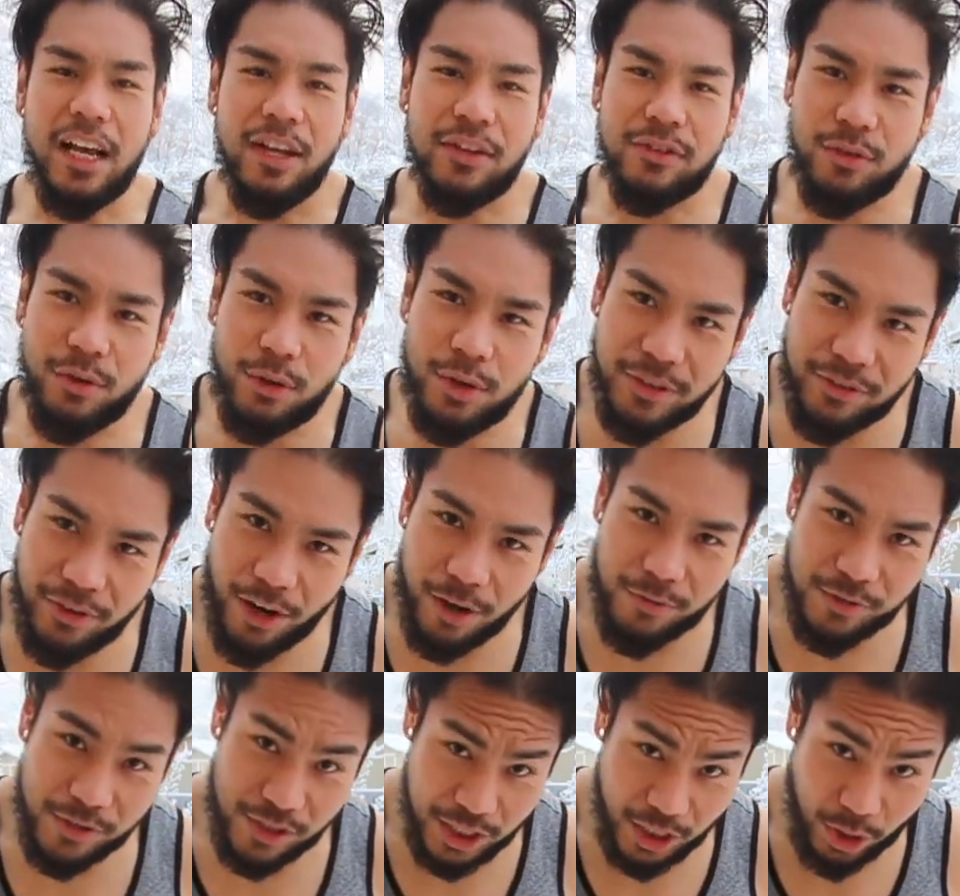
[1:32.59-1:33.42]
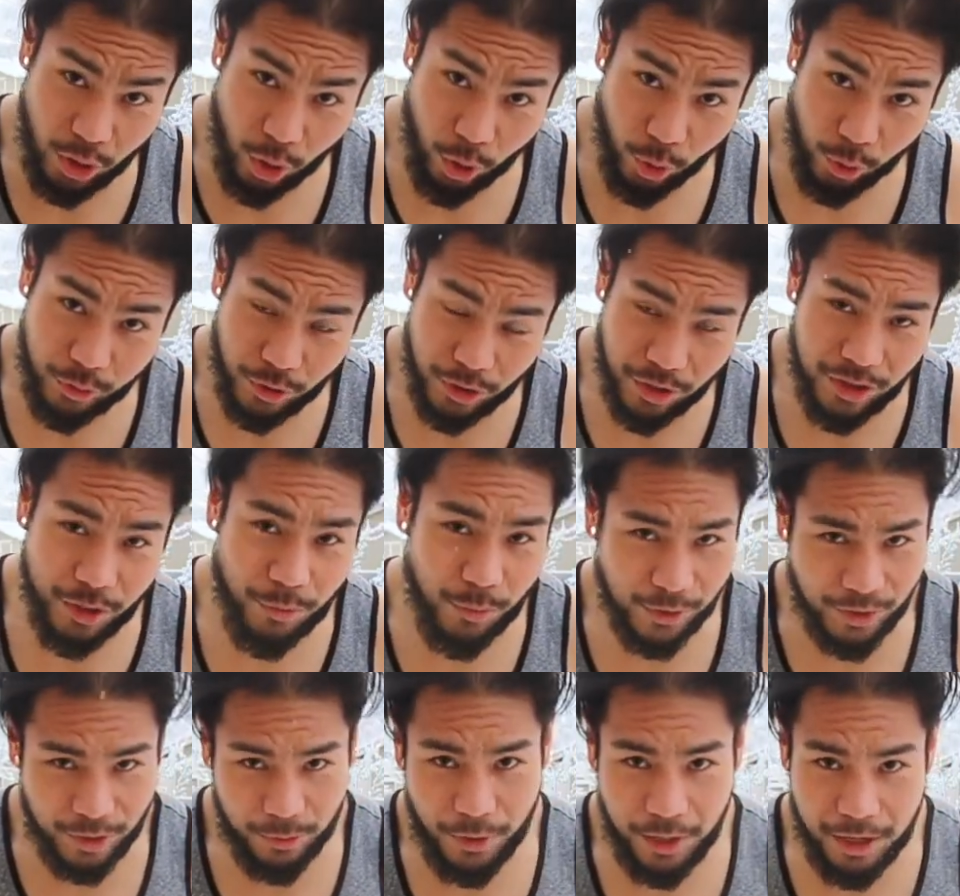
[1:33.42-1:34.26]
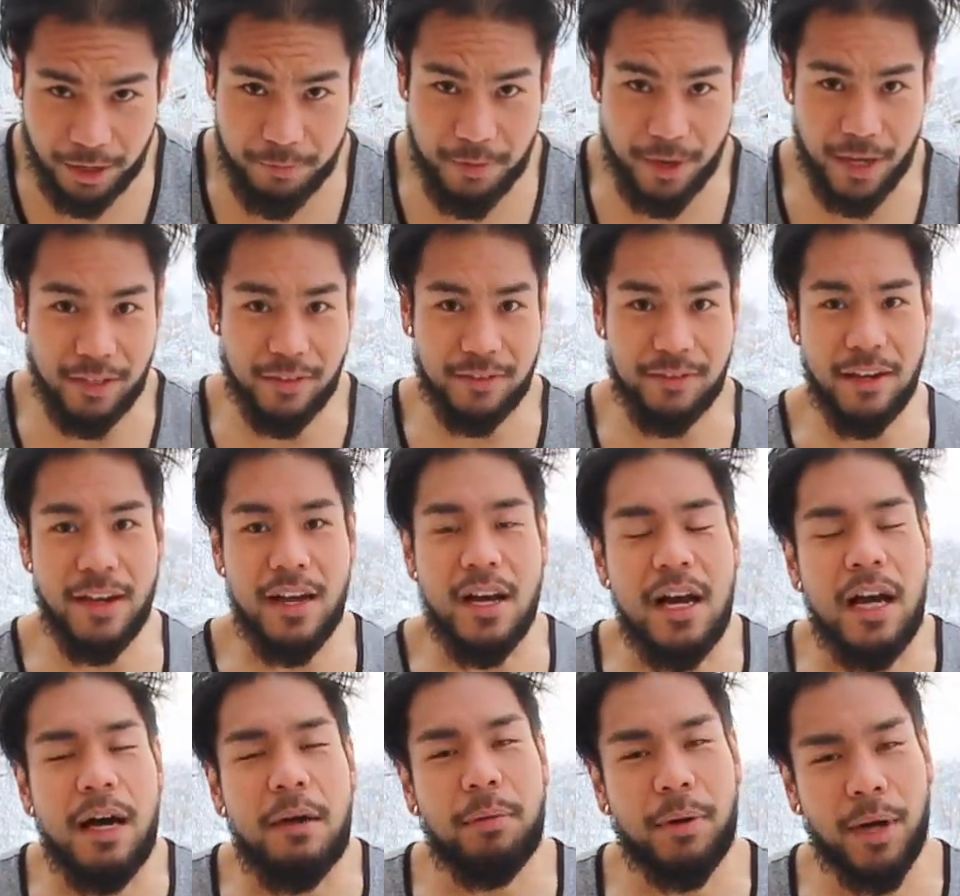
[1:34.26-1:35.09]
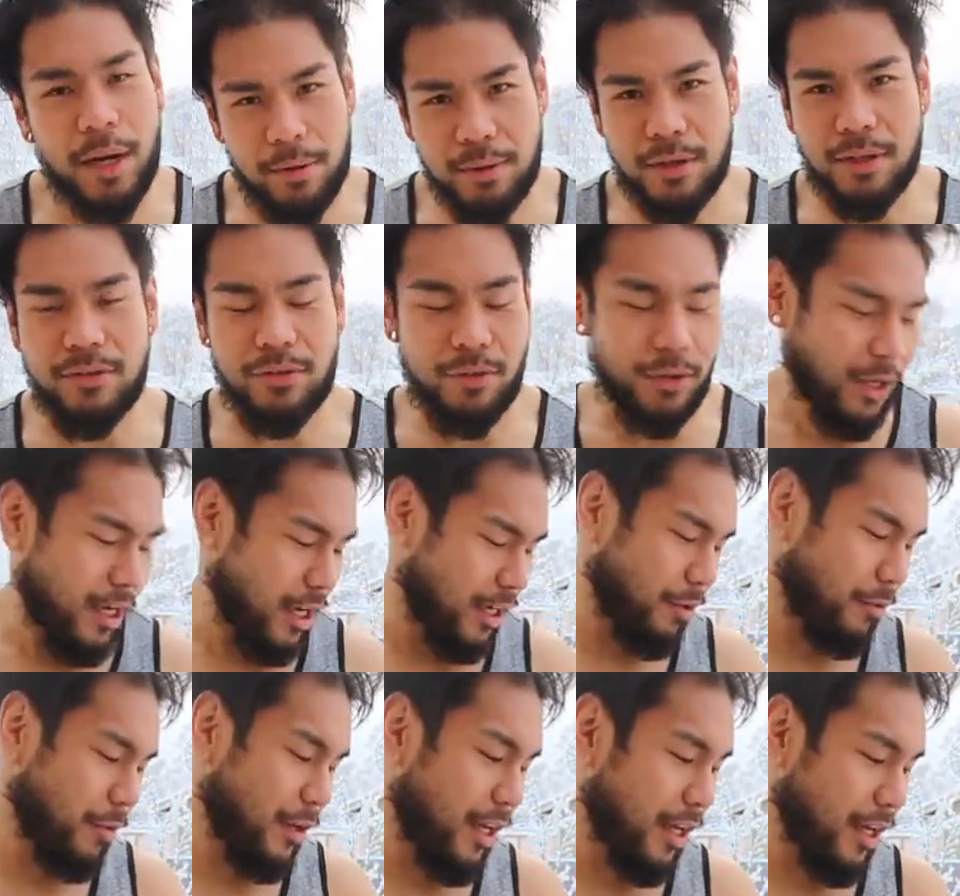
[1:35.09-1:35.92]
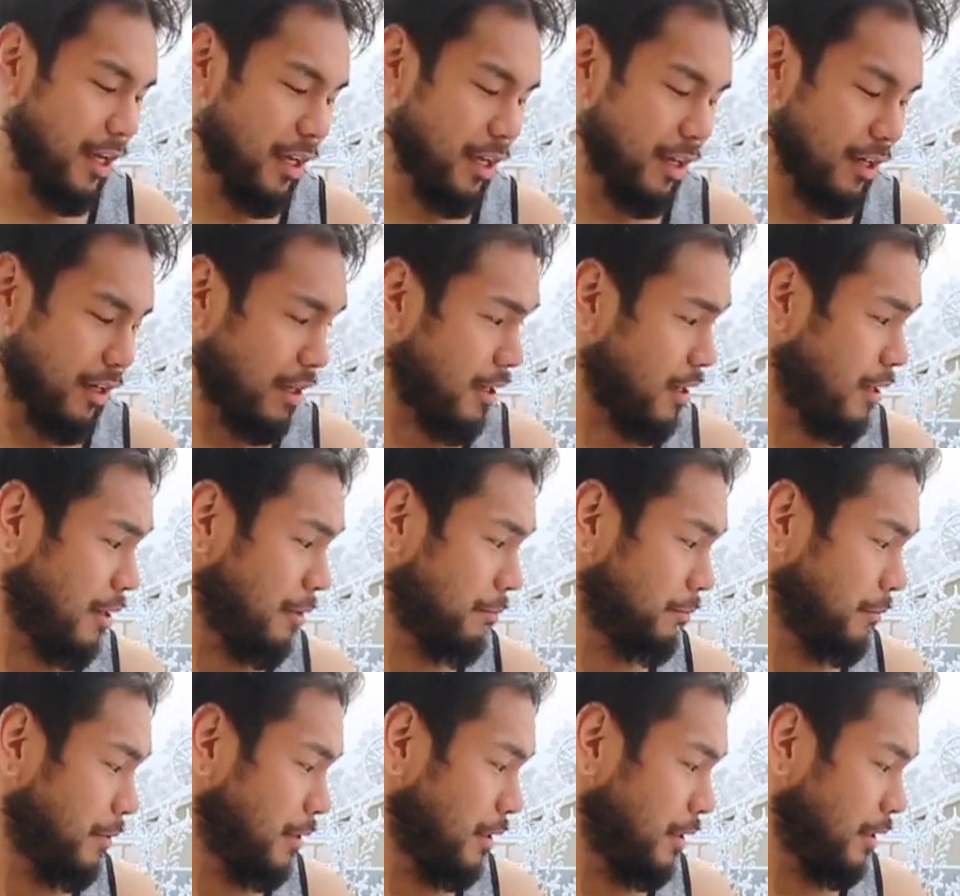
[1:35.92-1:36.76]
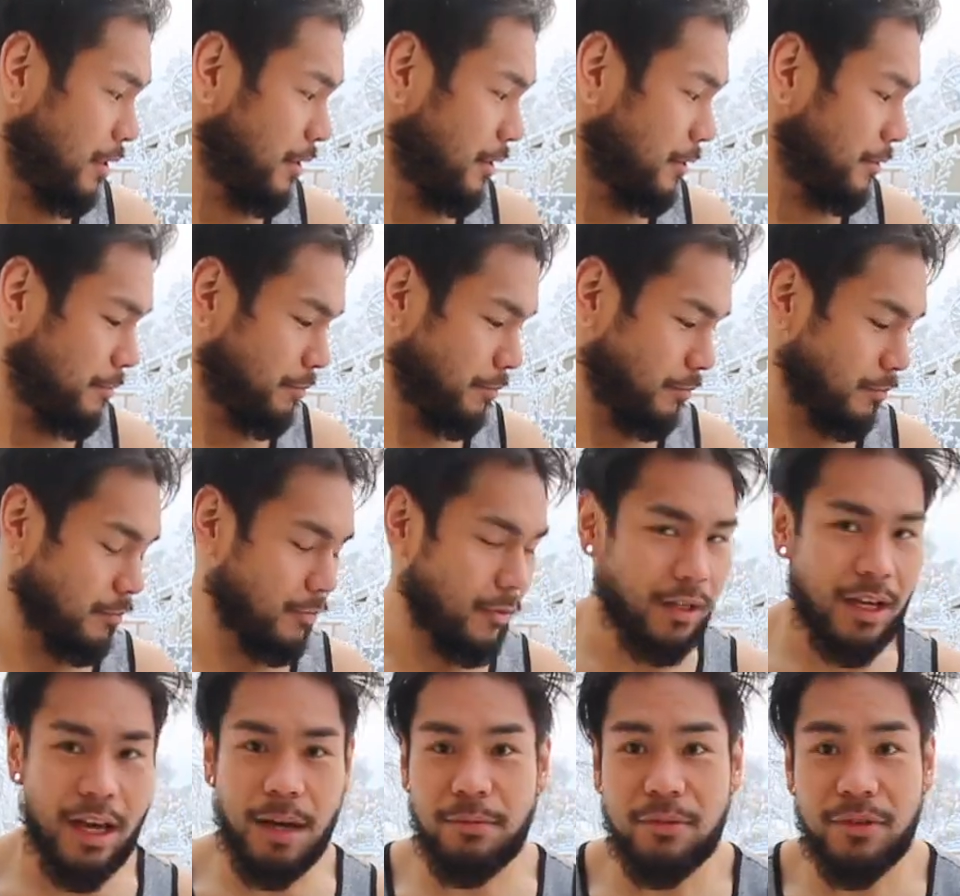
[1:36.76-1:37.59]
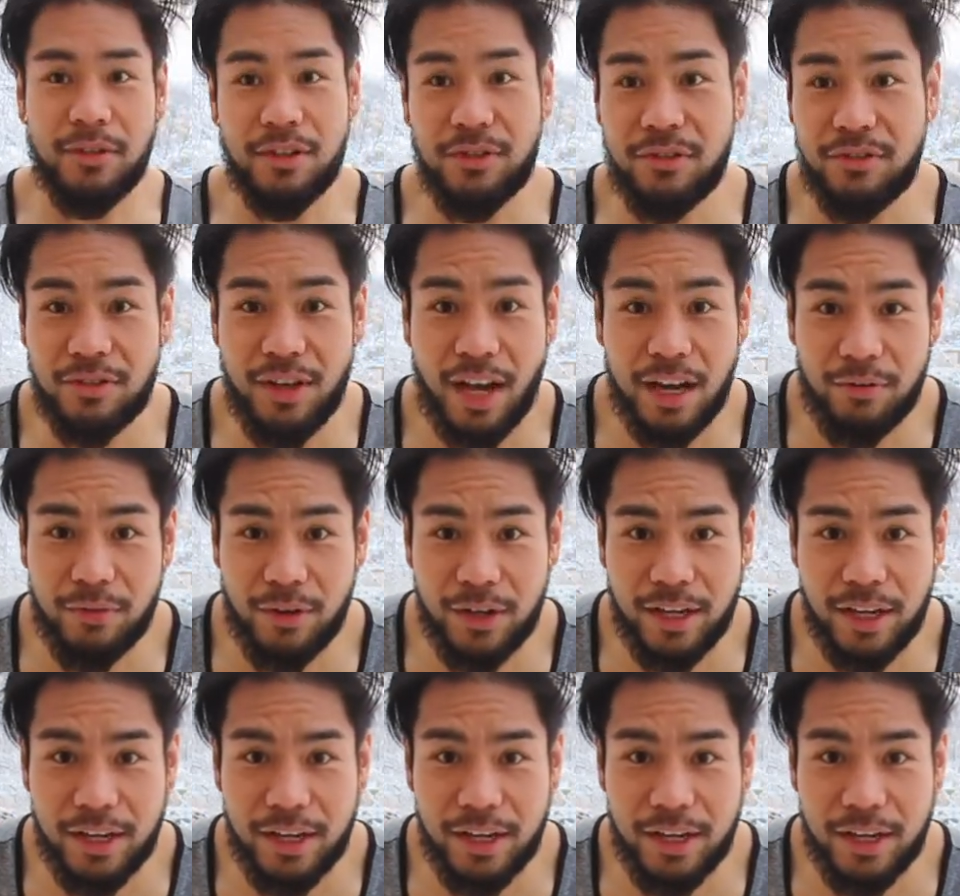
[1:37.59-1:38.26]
So it's obviously colder than what they recommend, but I'm gonna do it anyway. Yeah, I'm just gonna dive right